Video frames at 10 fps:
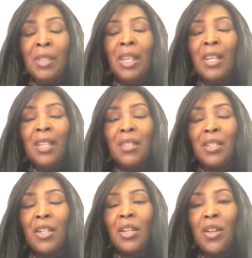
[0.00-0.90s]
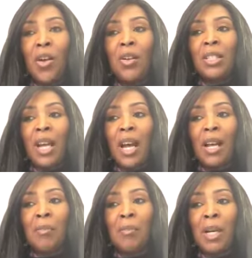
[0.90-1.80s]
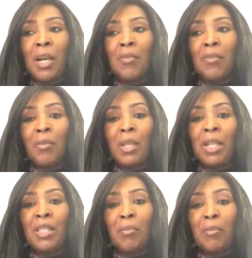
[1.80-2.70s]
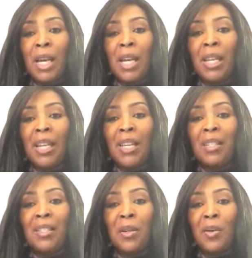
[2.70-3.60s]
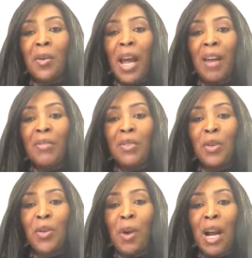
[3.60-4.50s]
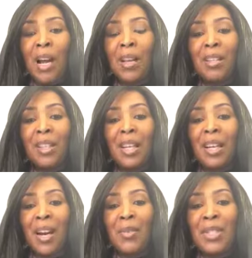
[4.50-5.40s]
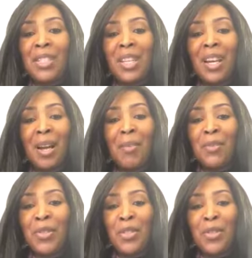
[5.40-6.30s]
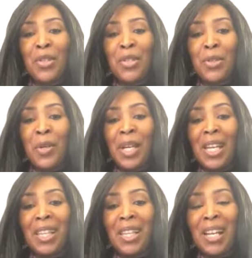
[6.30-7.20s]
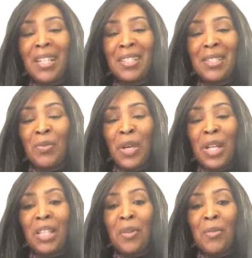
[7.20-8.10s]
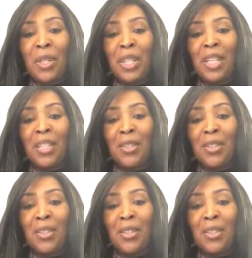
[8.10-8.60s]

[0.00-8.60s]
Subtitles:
it took a long time for me to bite. And so after a while, like I was just like, I'm just going to do it. And then I just fell in love with it,